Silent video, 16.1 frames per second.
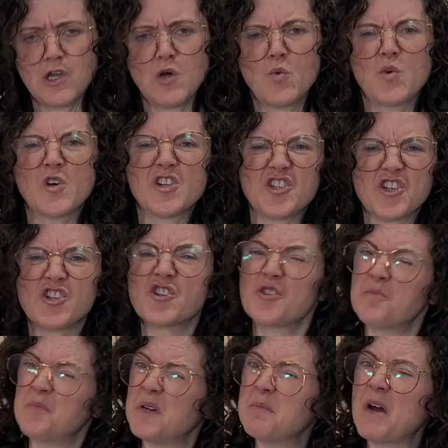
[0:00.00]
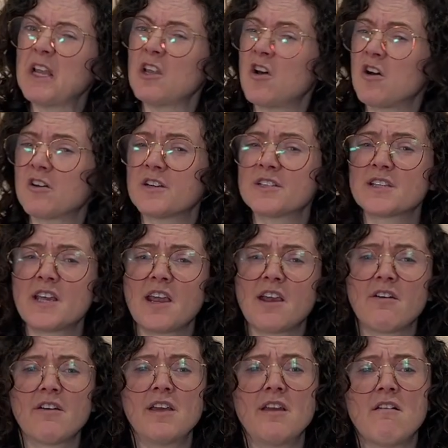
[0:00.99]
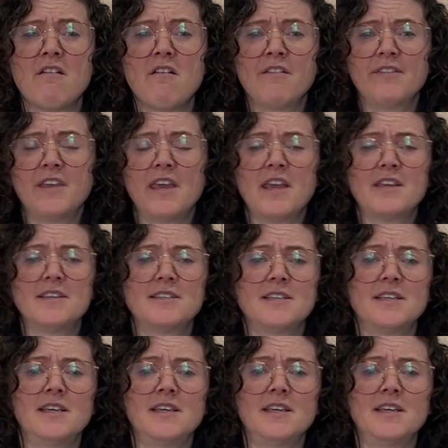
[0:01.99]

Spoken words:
which should be my longest carry on the AT.